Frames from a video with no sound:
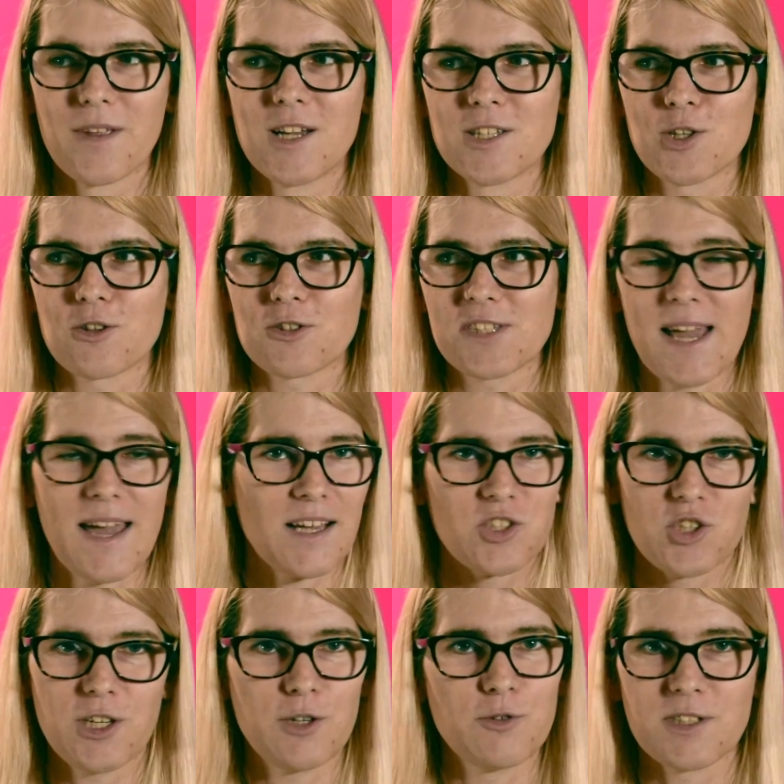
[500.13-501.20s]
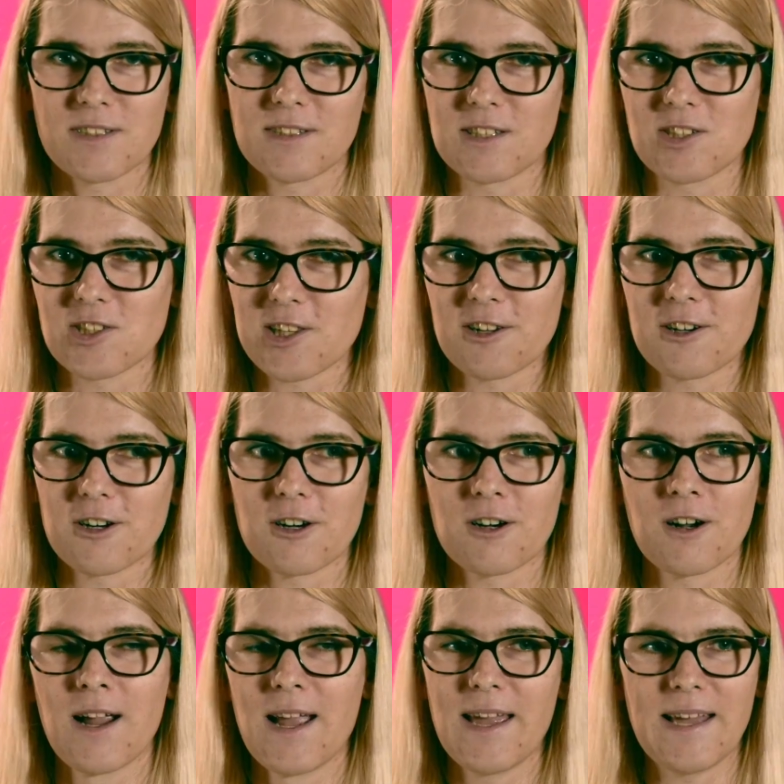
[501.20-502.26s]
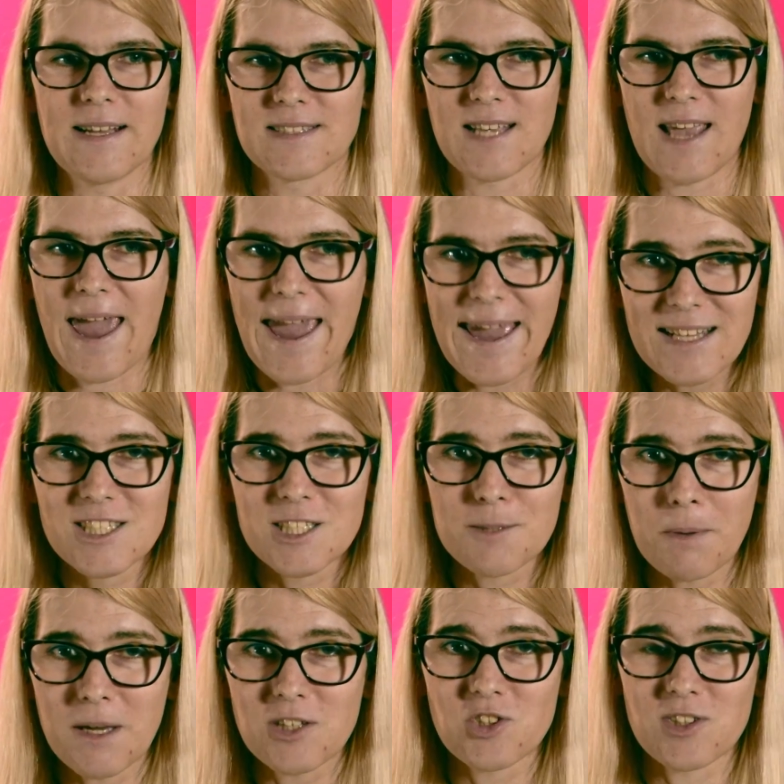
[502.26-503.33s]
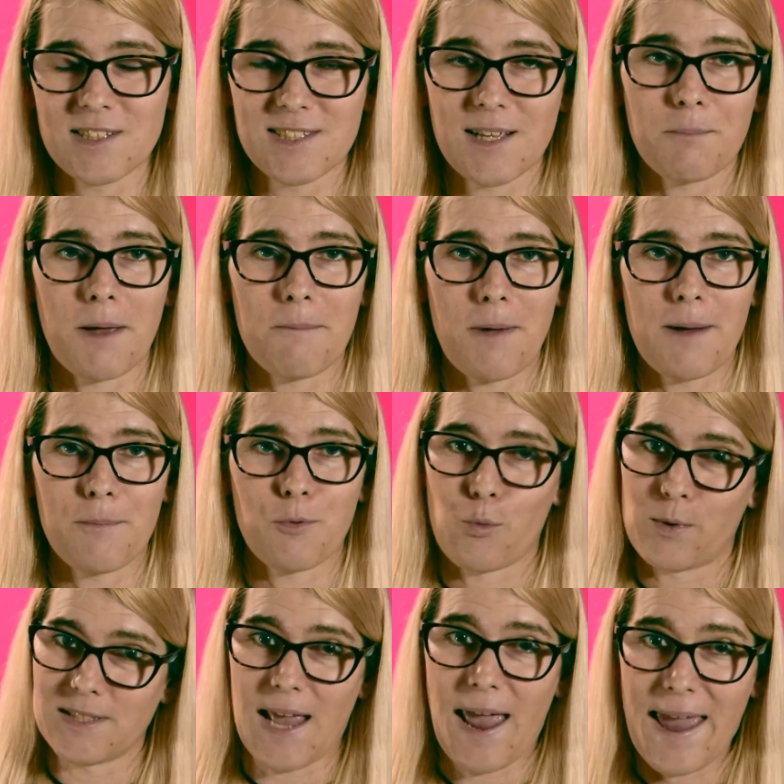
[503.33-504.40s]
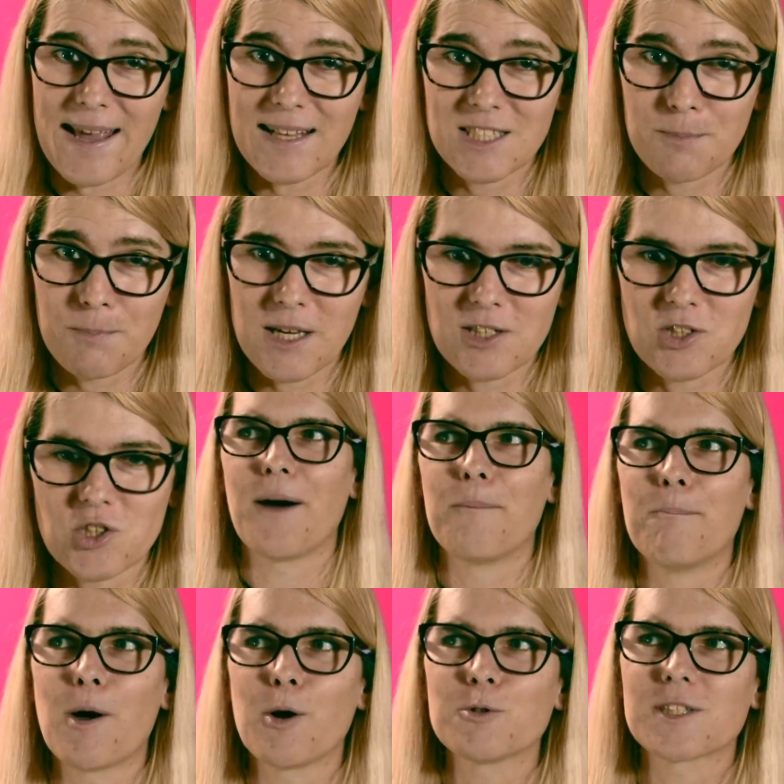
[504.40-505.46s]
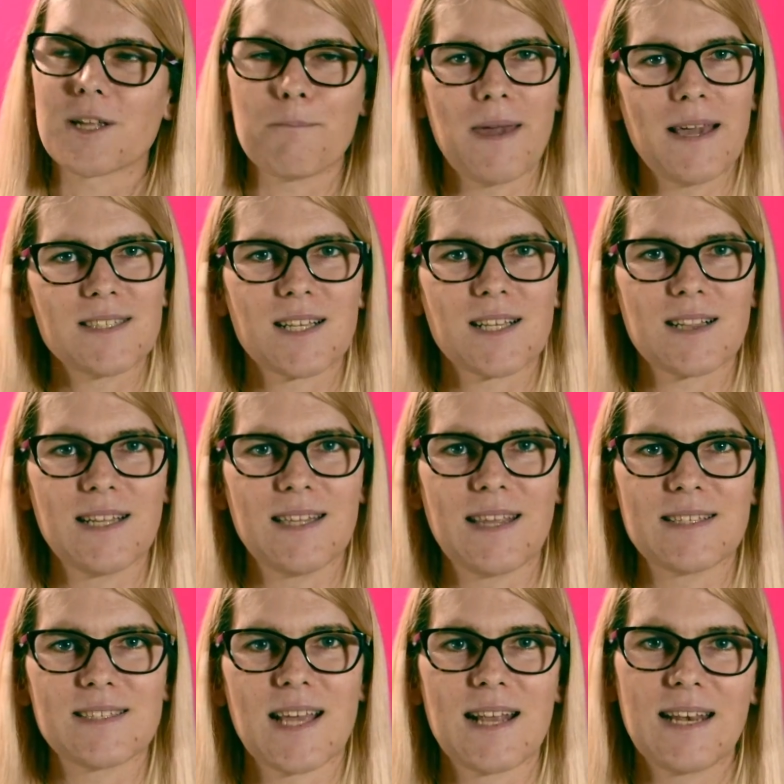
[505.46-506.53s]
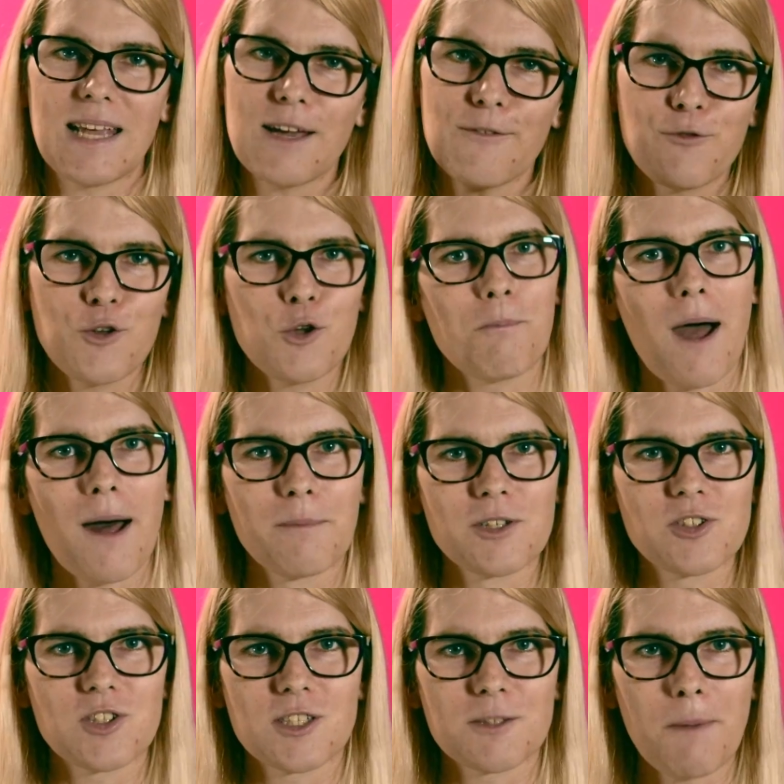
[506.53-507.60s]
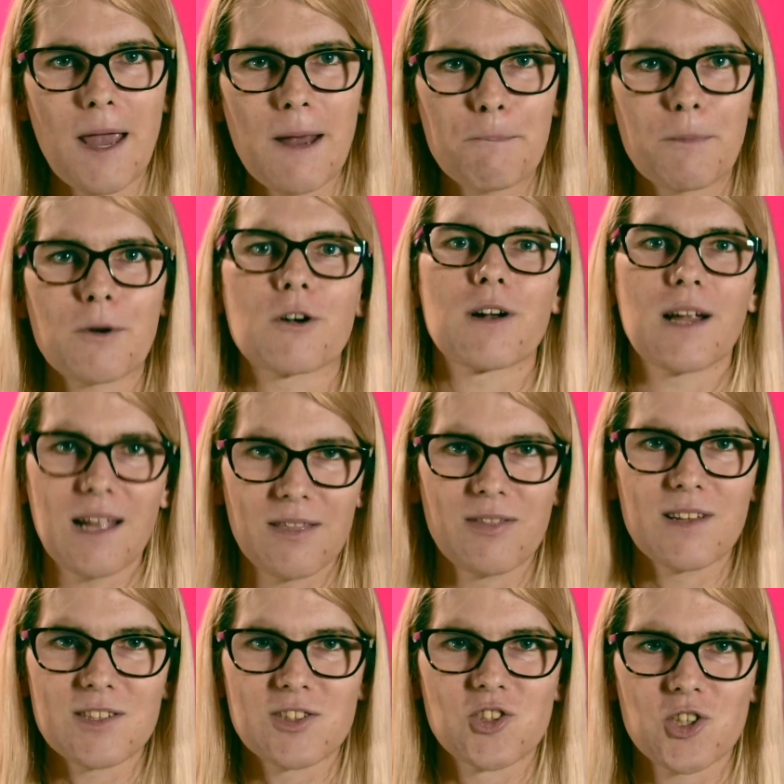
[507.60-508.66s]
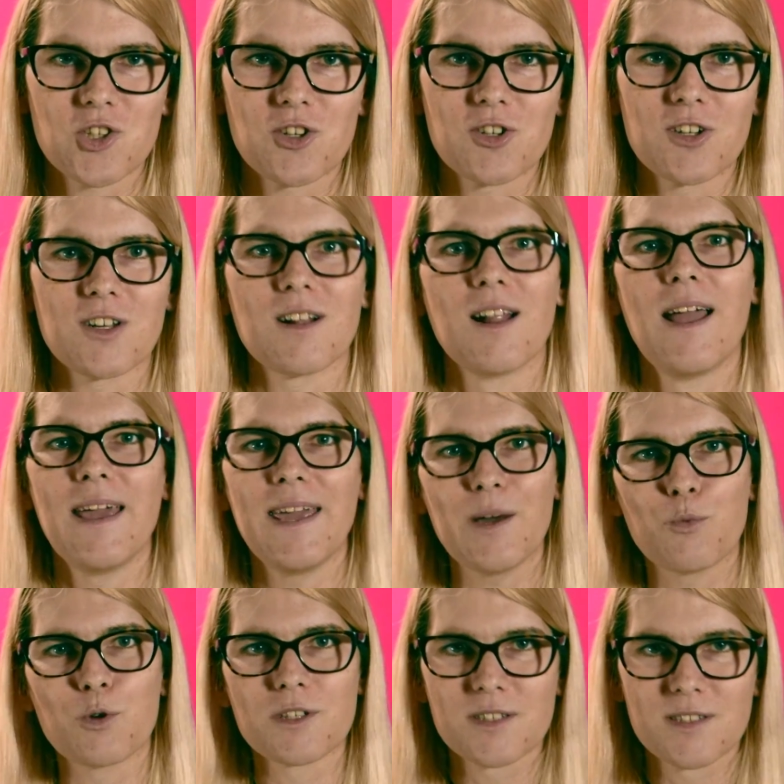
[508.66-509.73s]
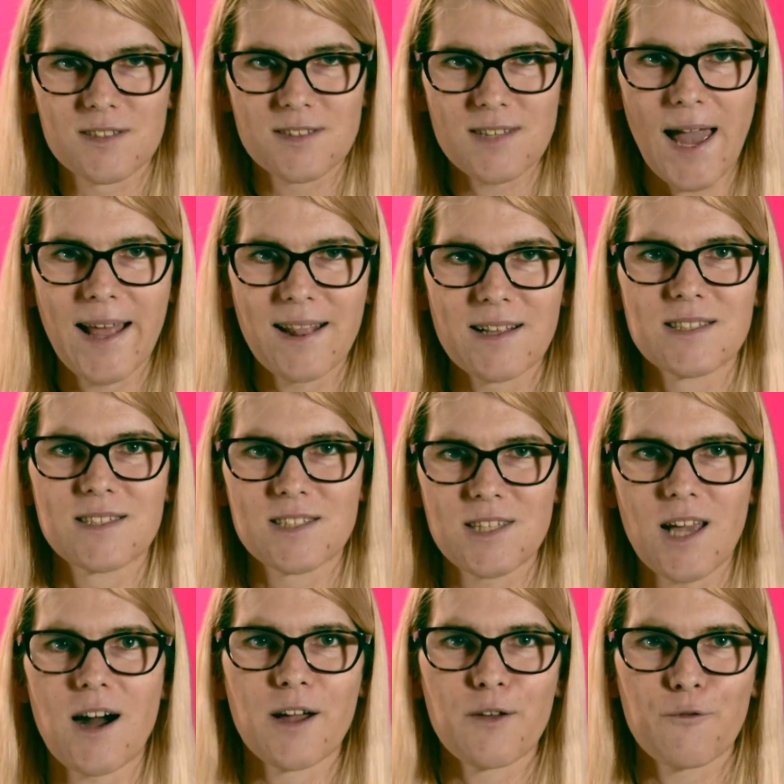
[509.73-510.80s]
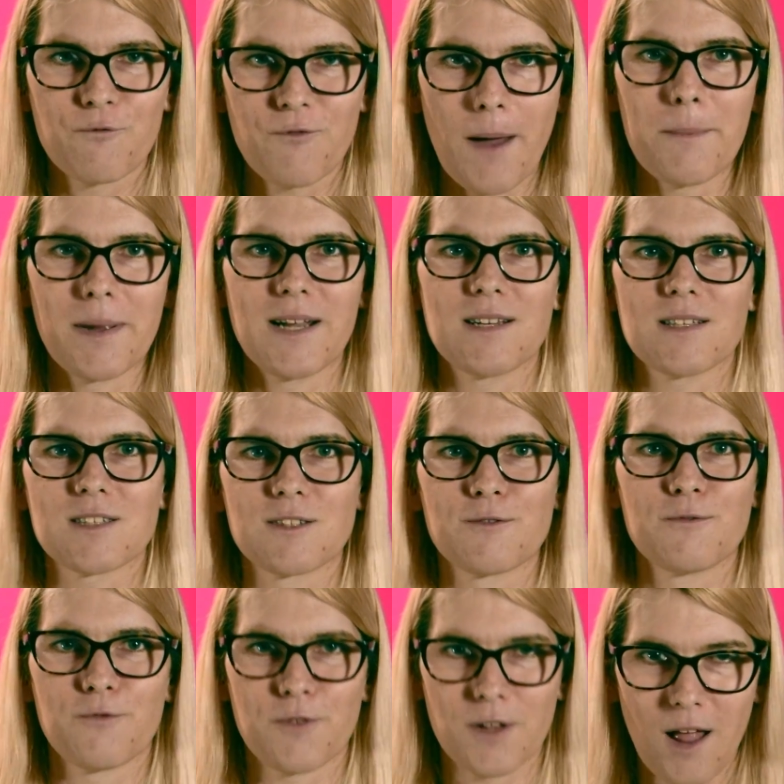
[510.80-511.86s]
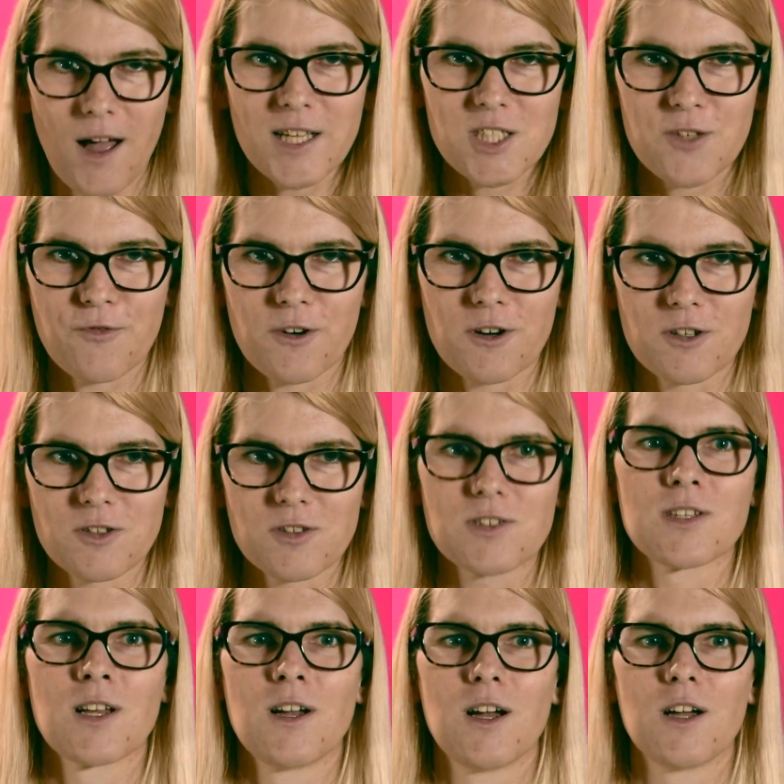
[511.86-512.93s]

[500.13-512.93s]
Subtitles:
So they're saying she uses this slur, it's hate speech. They said my paper was hate speech. Most amazingly, they said, if you publish this paper in this journal, it will silence young feminist philosophers.